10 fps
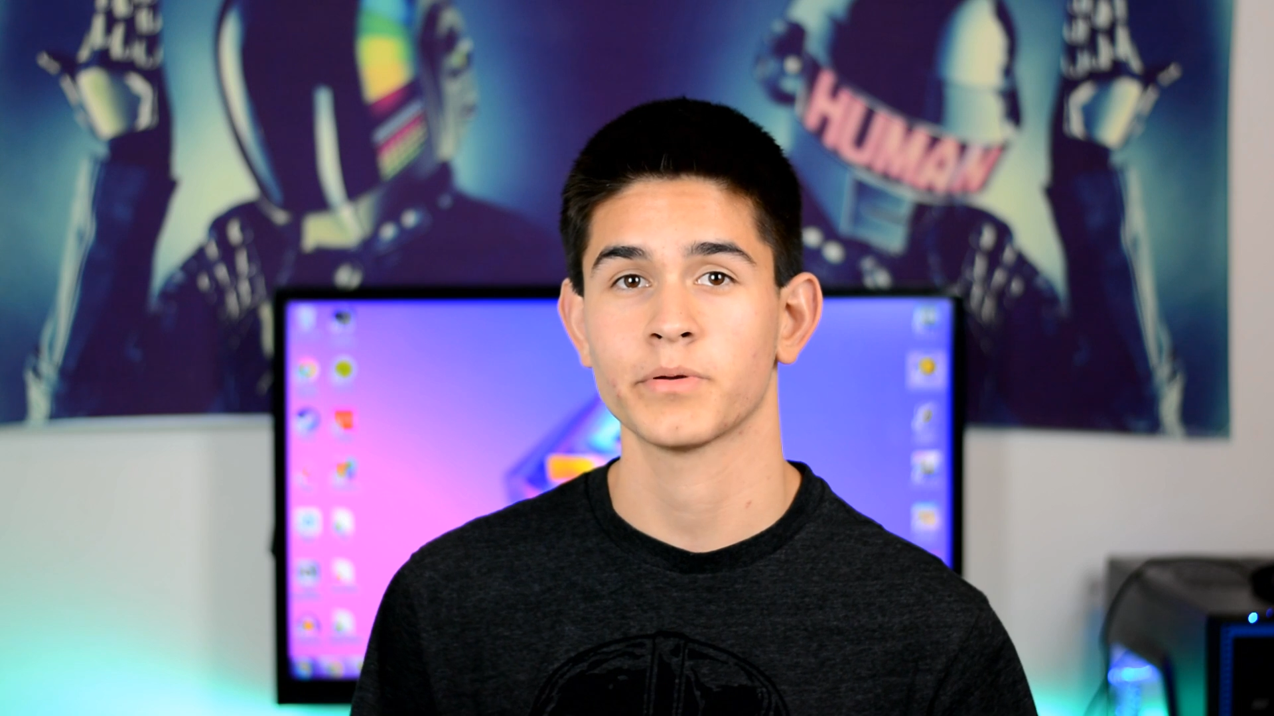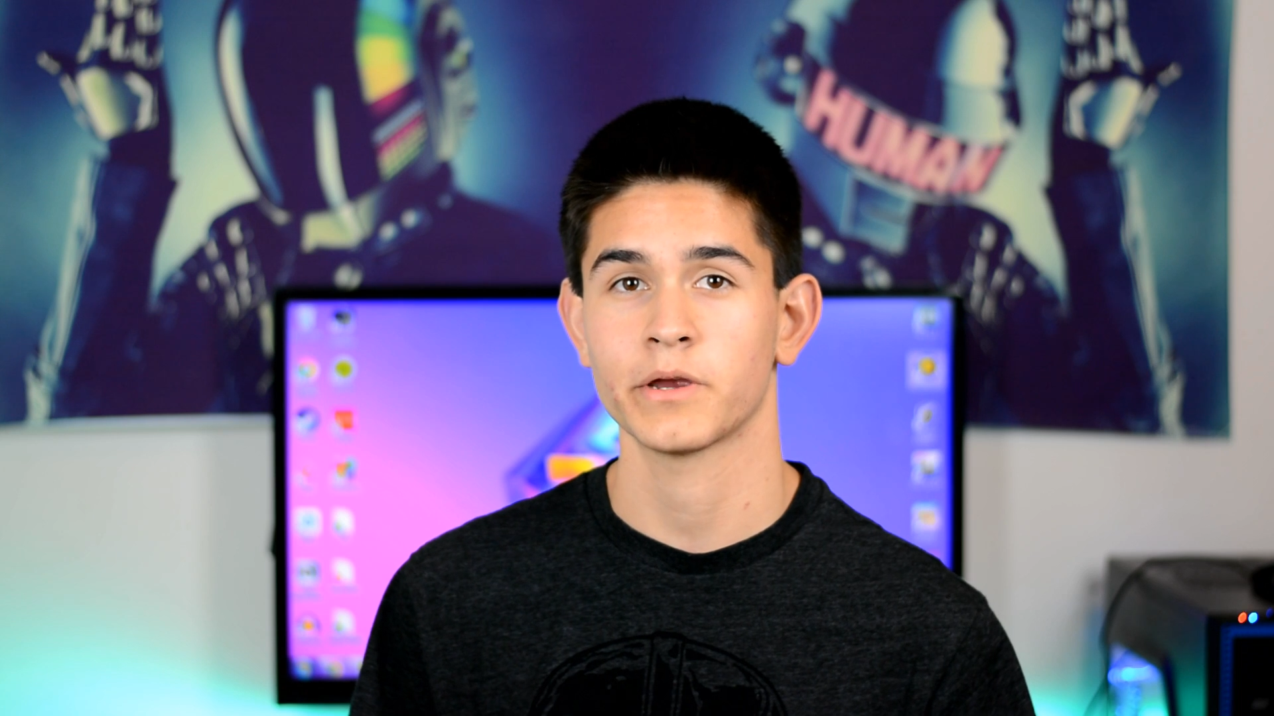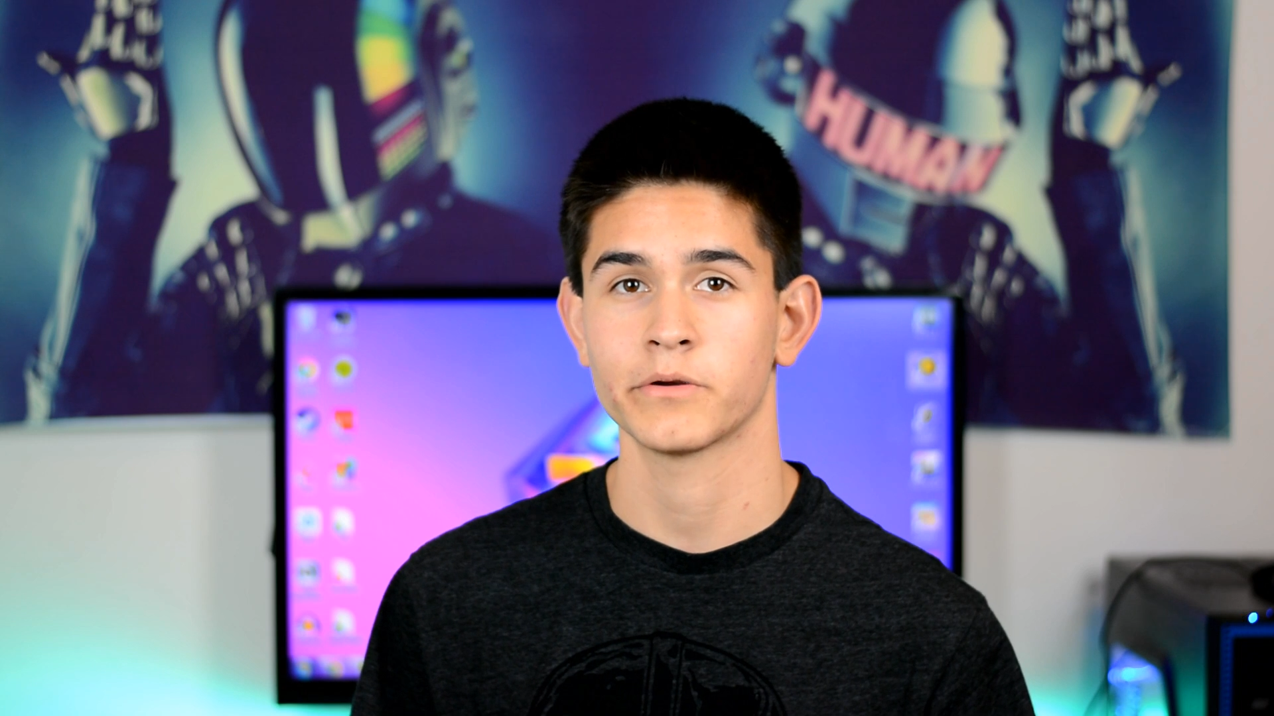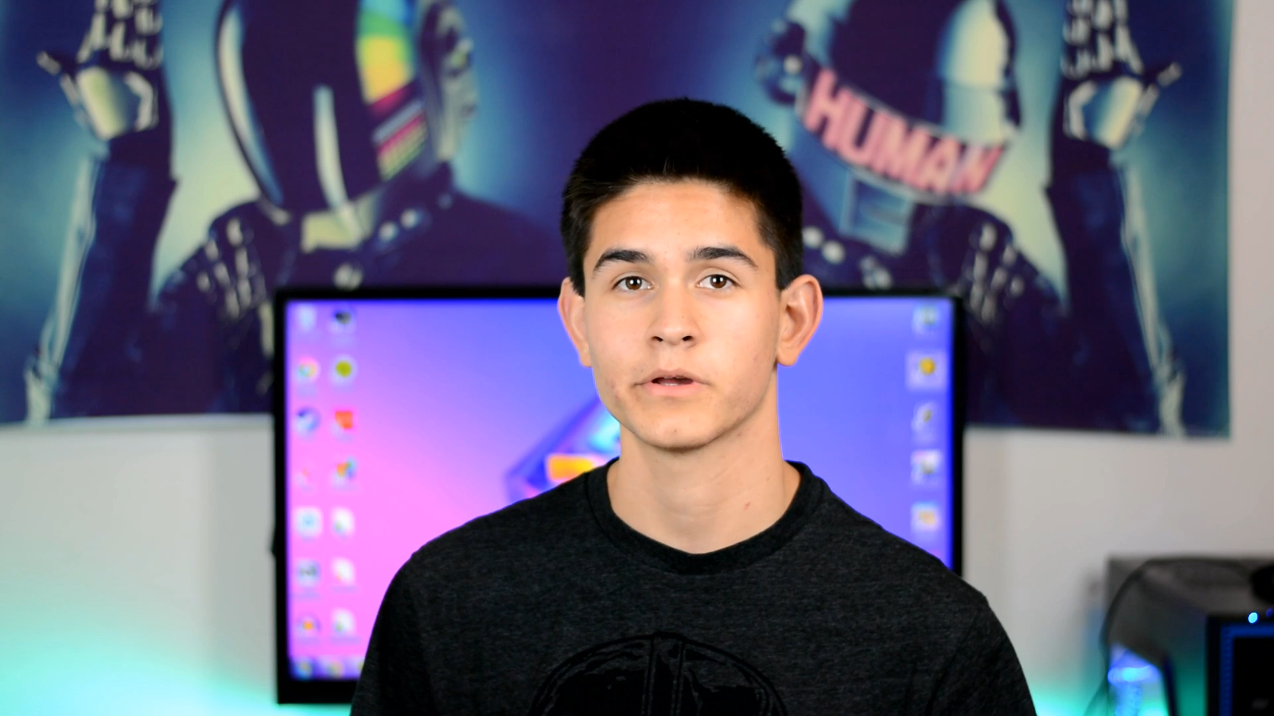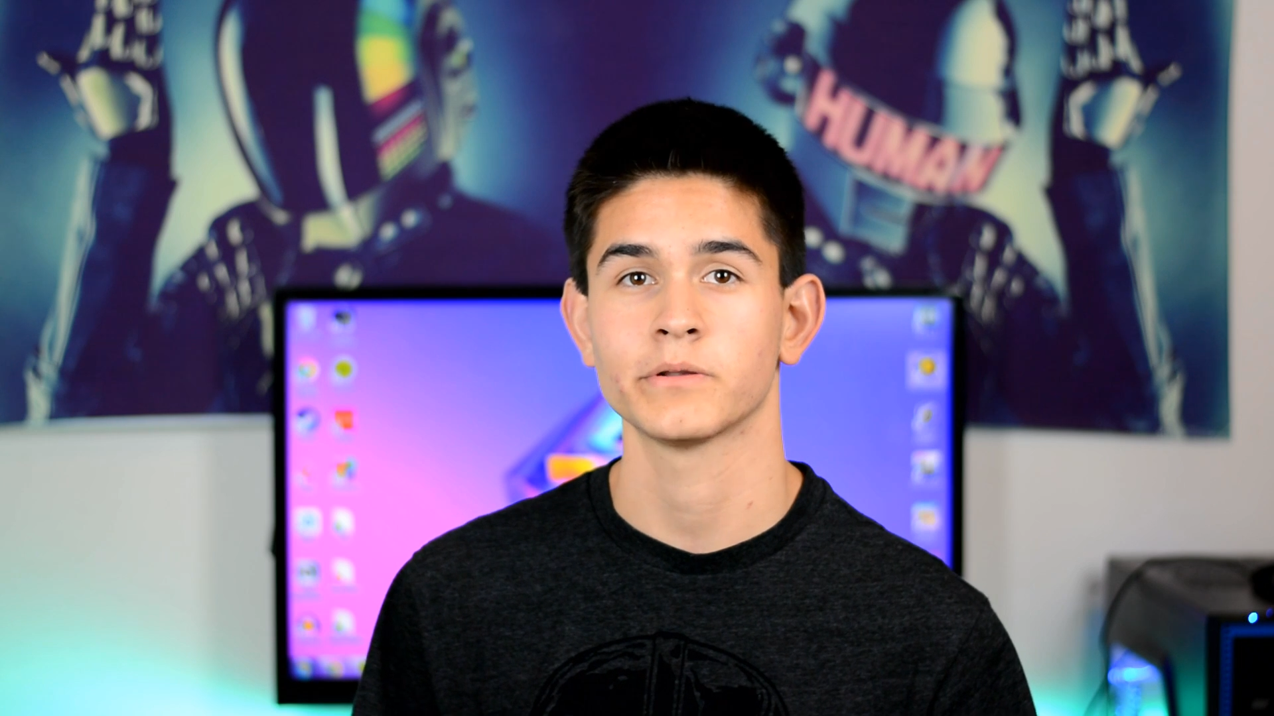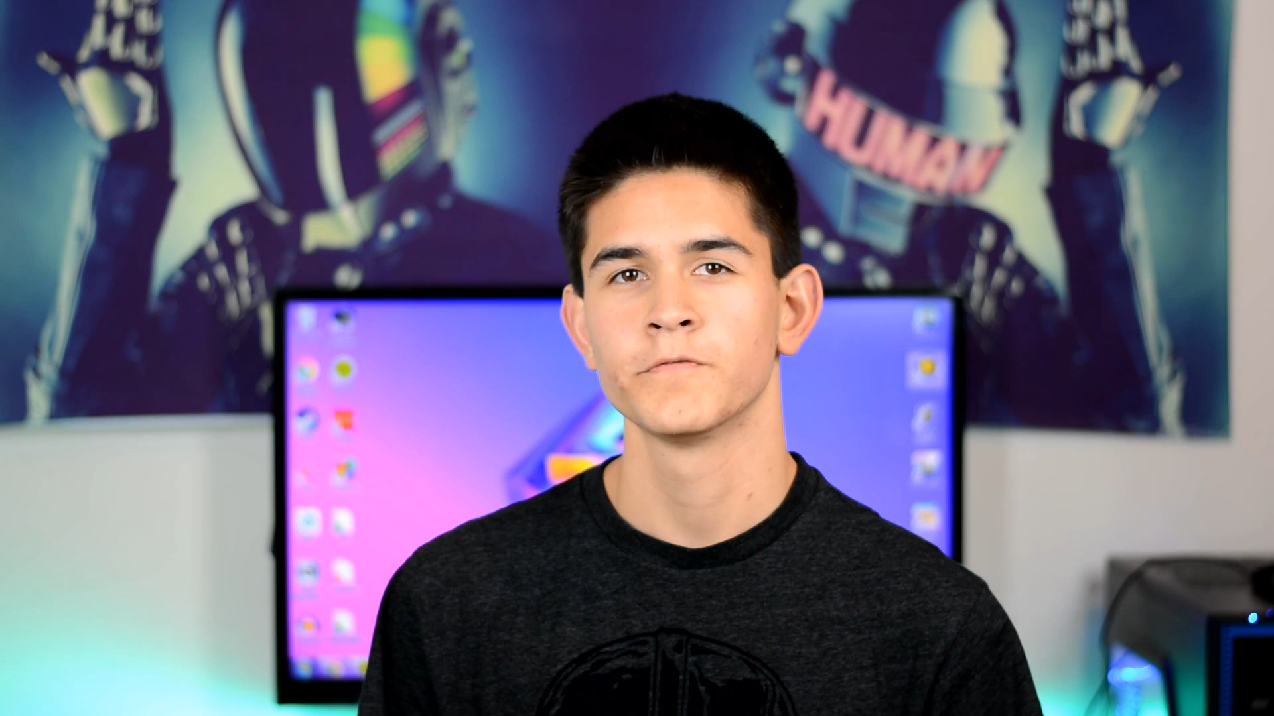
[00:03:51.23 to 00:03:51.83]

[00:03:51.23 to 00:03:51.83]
period.